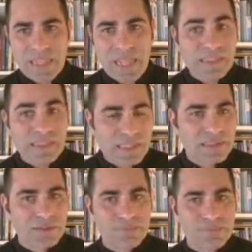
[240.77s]
I
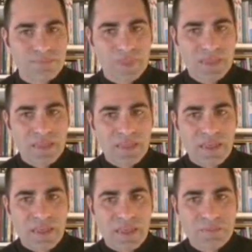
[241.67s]
see it
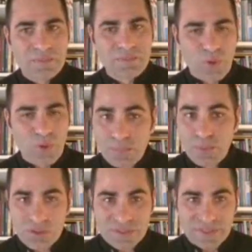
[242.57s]
quite
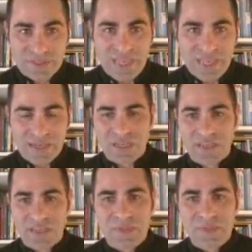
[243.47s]
important,
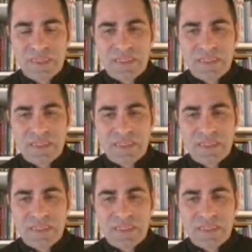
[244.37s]
actually,